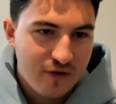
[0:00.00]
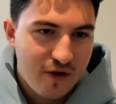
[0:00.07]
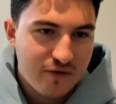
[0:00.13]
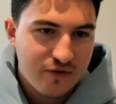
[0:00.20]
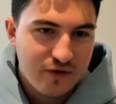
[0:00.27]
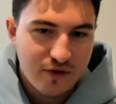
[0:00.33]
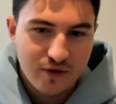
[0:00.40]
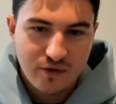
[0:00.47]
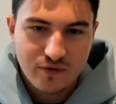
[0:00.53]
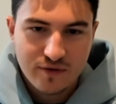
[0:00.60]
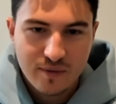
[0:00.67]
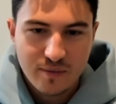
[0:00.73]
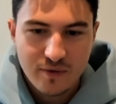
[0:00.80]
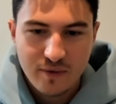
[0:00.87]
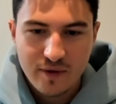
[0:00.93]
Obviously you can use
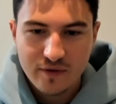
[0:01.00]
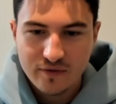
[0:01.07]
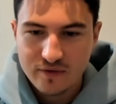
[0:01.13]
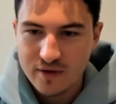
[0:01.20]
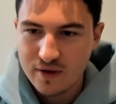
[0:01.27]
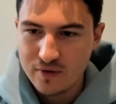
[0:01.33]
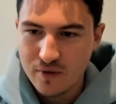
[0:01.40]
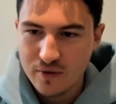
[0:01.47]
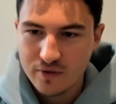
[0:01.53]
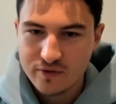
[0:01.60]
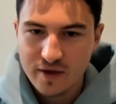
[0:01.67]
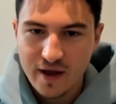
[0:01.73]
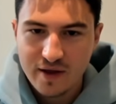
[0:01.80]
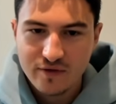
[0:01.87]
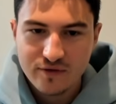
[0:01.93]
simple ones in Google
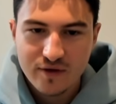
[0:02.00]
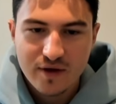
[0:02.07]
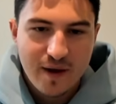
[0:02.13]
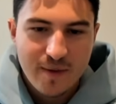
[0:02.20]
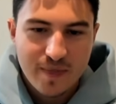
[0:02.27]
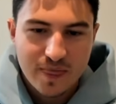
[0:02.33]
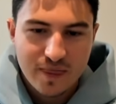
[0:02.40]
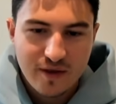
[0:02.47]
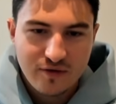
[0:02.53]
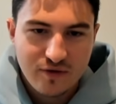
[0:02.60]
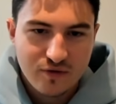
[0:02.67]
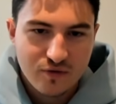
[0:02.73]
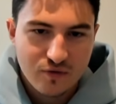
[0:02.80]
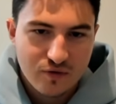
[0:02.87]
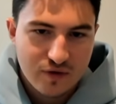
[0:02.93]
Slides, but this
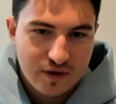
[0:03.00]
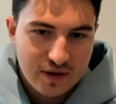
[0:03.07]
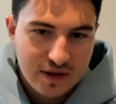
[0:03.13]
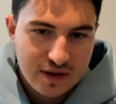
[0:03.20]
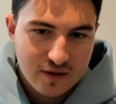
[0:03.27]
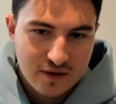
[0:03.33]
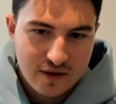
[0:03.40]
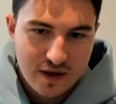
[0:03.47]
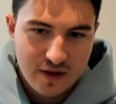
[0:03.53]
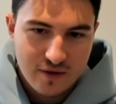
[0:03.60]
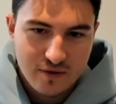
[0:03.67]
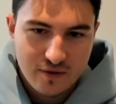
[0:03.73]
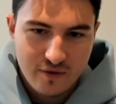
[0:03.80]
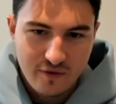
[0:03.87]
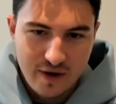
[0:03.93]
is really looking
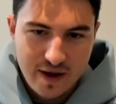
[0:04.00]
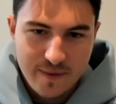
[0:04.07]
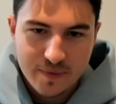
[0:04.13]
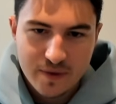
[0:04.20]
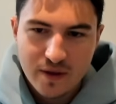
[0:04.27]
great.